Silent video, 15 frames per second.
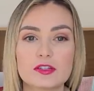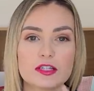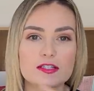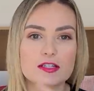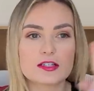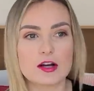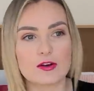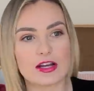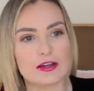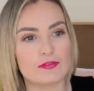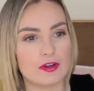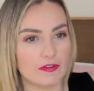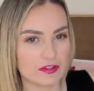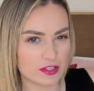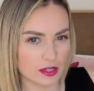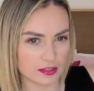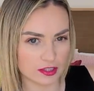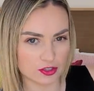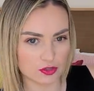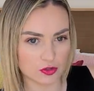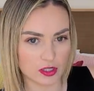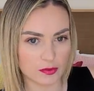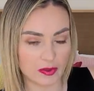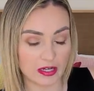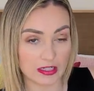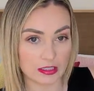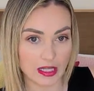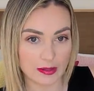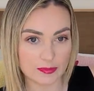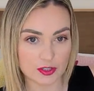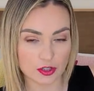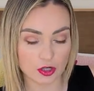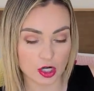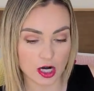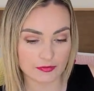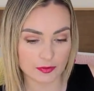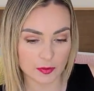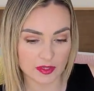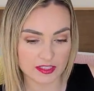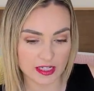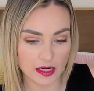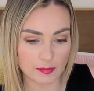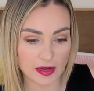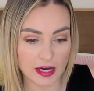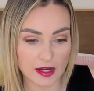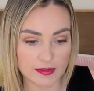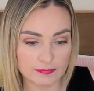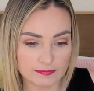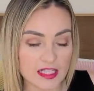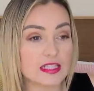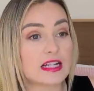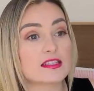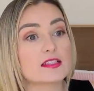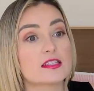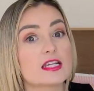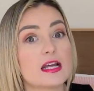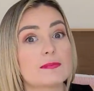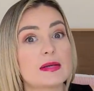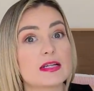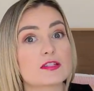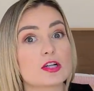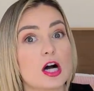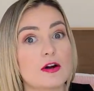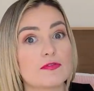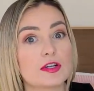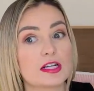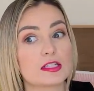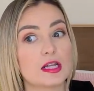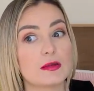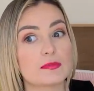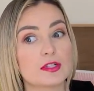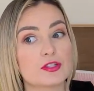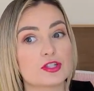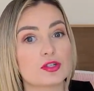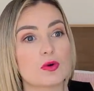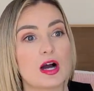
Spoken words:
This is, okay, if you ever saw this story where I climbed into the coffin with a dead man, that's the dead man's coffin I climbed into.